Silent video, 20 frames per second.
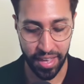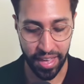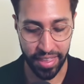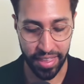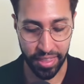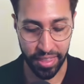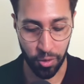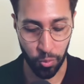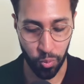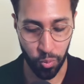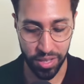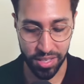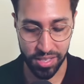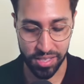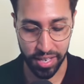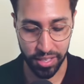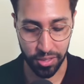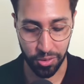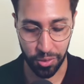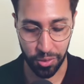Then once
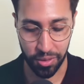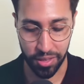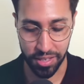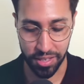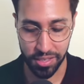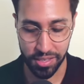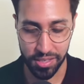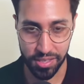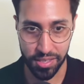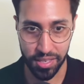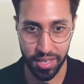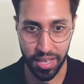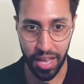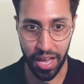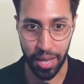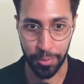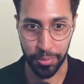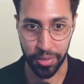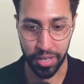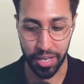I do this,
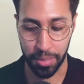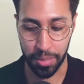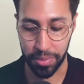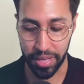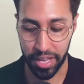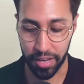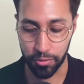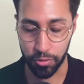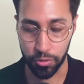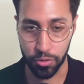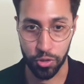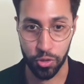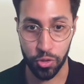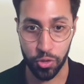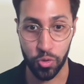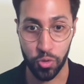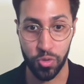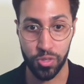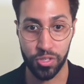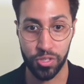I'm going to be able to
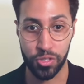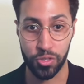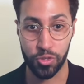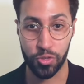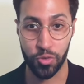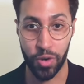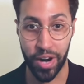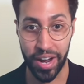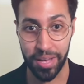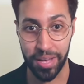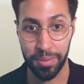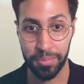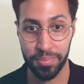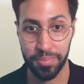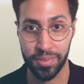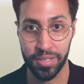use Stripe